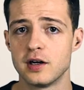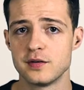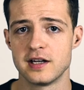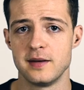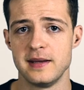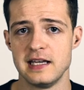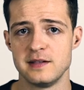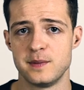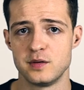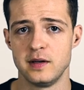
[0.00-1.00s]
goal time
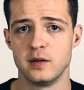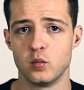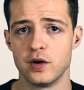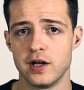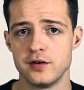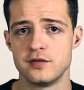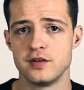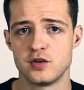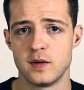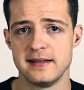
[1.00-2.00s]
is between
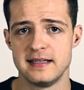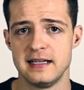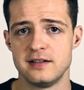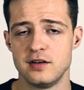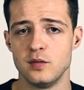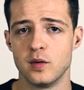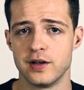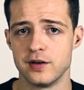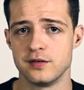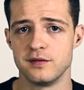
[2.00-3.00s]
120 to
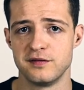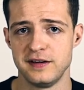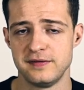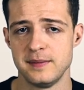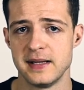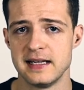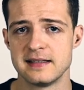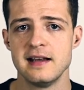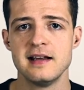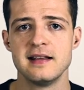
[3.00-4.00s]
150
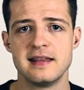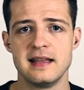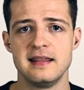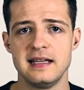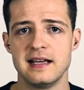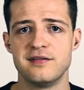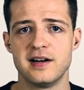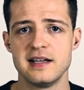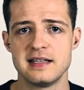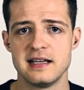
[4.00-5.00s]
minutes, then the
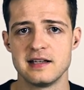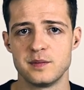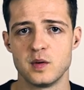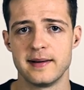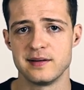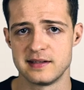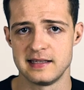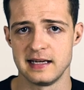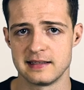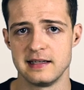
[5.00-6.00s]
advice is up to about
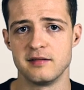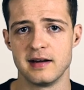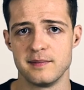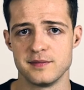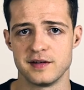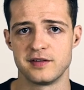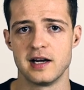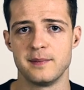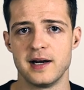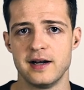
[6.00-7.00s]
60 grams of
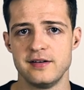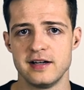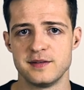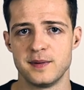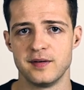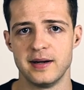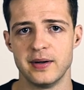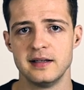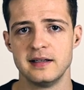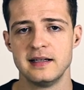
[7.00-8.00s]
carbohydrates per
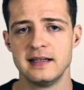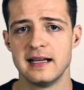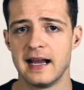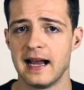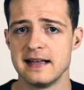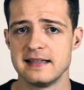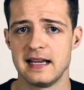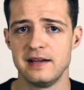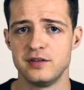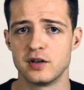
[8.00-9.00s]
hour. And
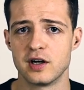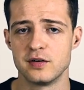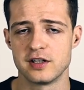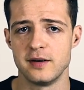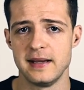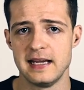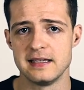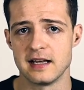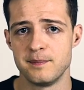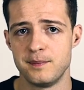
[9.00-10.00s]
if your goal time
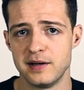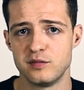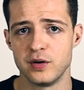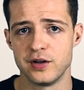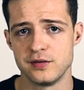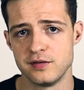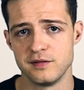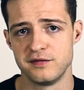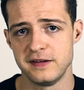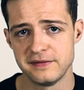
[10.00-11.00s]
is above
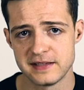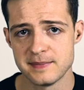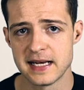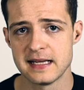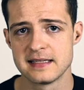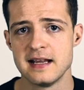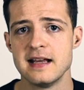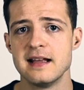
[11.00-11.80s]
150 minutes,